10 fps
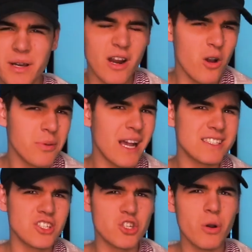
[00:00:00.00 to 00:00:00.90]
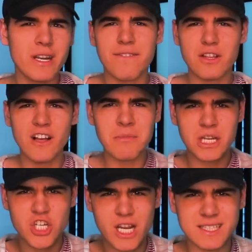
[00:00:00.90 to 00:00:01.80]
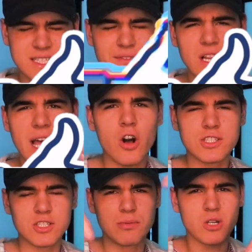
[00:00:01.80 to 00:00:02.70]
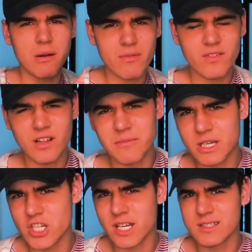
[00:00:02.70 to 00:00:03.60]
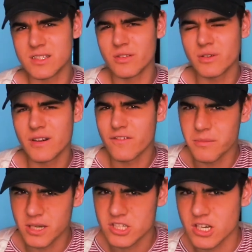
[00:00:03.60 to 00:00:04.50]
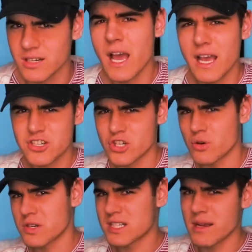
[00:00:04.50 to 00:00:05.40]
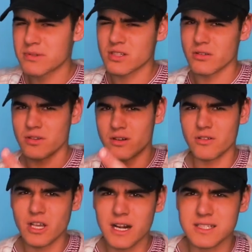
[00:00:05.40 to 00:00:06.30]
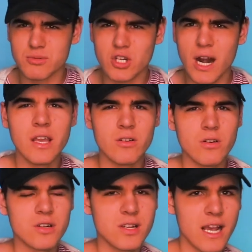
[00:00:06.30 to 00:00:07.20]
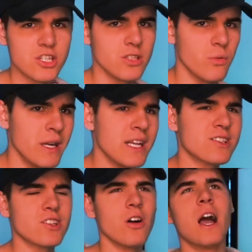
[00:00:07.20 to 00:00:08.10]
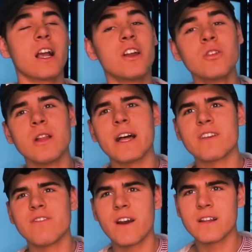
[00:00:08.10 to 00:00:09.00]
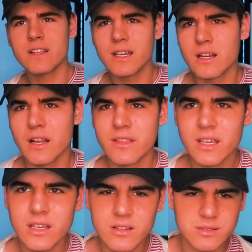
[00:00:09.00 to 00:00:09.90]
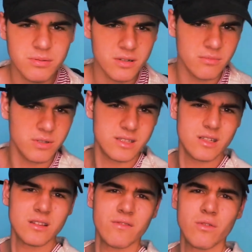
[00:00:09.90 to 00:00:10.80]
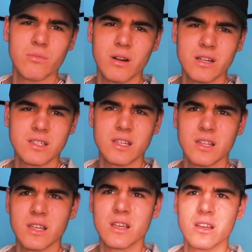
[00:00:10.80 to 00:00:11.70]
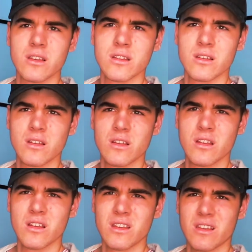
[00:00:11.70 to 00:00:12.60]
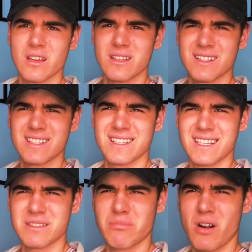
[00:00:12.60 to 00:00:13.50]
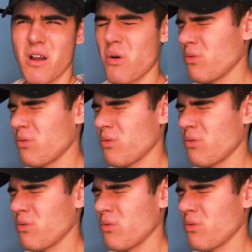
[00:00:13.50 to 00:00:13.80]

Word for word: but I hope you guys enjoyed. If you love McChickens, leave a like. Also subscribe if you love McChickens, and you'll get a free McChicken at your doorstep. So, you know, you gotta subscribe in order to actually win it. So, I got new lighting finally, and I think it looks pretty... Wait, it's not the full brightness, I think. Yeah, it gets bright.